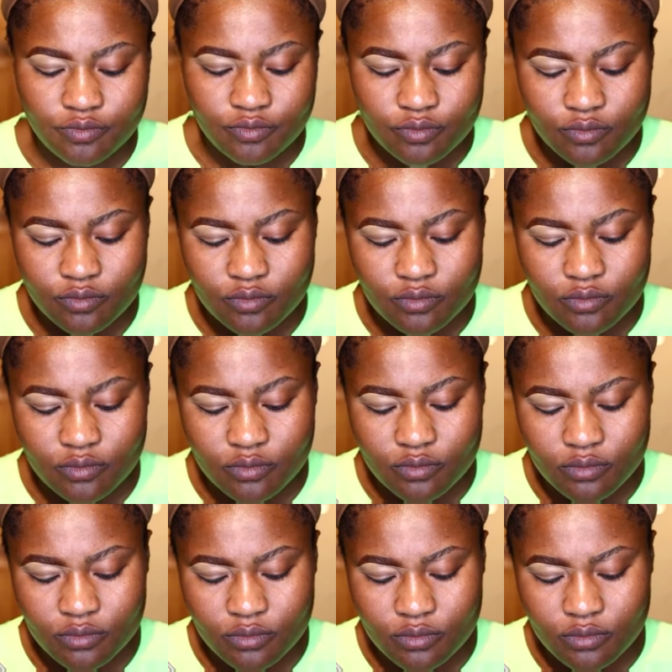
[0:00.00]
and you can use
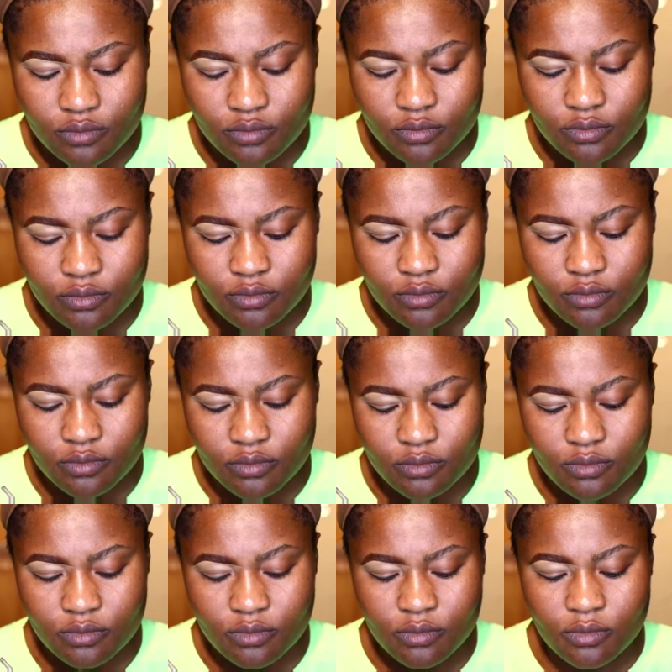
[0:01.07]
a beauty
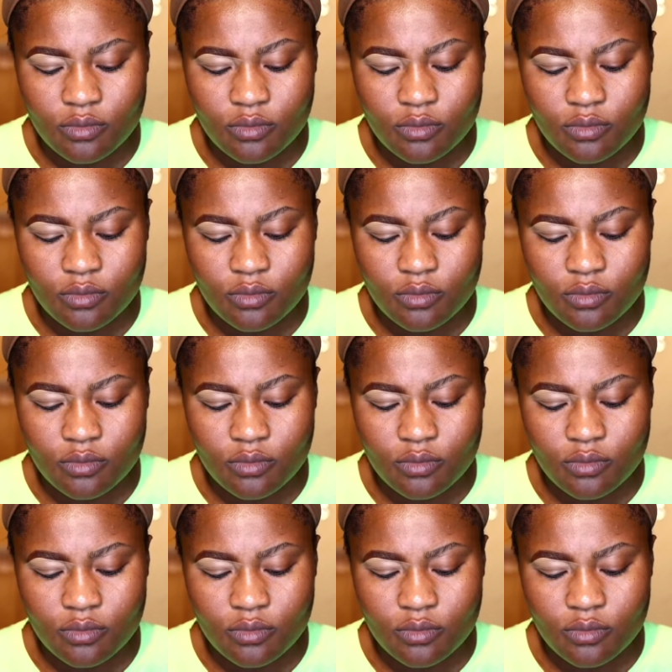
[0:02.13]
blender